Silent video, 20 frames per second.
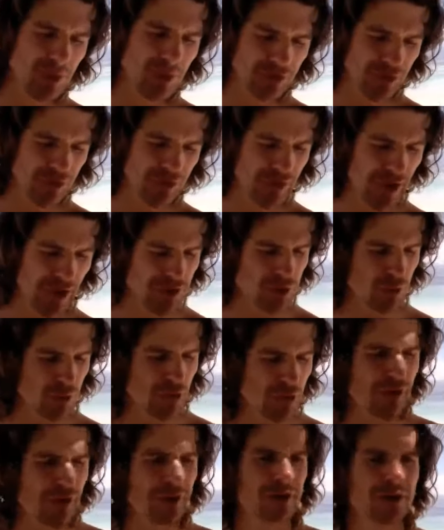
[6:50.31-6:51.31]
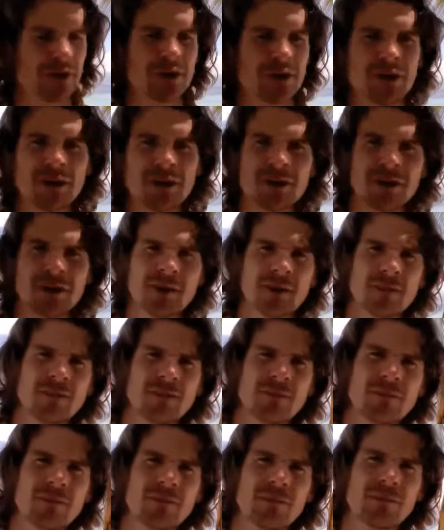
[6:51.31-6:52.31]
Sensation, look at the
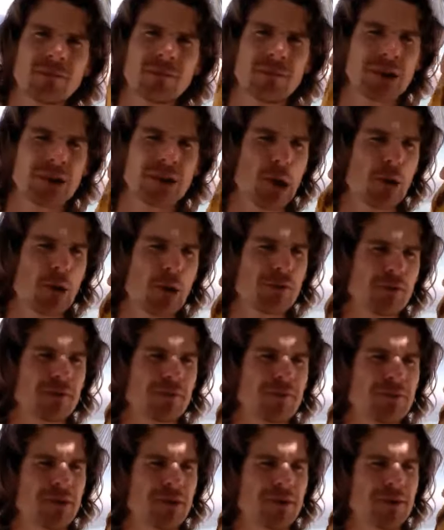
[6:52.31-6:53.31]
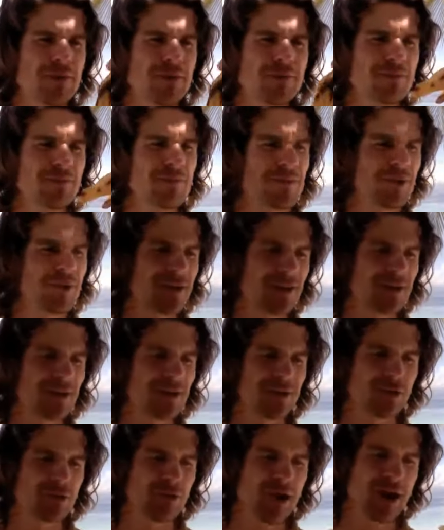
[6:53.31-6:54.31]
colour of them, you know what I mean?
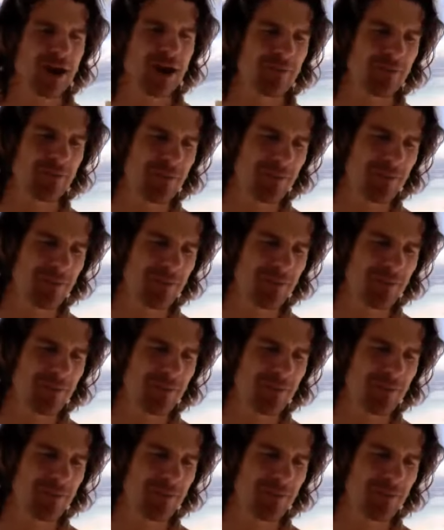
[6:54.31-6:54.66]
Great.